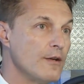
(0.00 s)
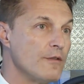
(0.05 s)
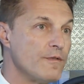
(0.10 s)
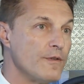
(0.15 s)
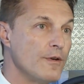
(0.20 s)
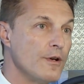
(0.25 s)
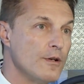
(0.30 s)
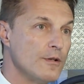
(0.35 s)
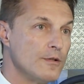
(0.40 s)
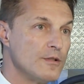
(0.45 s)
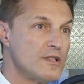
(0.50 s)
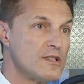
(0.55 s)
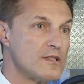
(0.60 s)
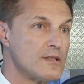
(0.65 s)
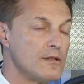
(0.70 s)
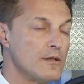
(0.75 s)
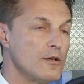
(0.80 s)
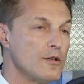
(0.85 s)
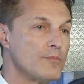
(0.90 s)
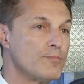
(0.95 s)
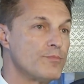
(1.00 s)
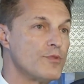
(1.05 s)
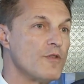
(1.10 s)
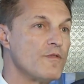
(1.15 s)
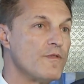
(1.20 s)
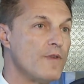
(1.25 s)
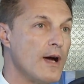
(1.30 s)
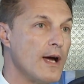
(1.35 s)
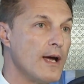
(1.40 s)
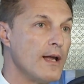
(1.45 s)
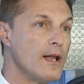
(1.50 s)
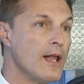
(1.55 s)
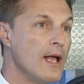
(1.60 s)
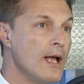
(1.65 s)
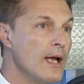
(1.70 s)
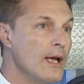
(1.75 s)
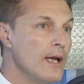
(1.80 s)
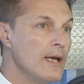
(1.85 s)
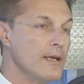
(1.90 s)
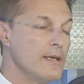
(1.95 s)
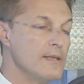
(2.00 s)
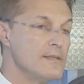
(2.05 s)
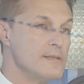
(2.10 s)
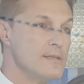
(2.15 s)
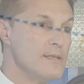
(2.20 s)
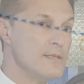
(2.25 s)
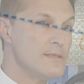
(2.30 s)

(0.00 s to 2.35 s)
of loads. Load profile is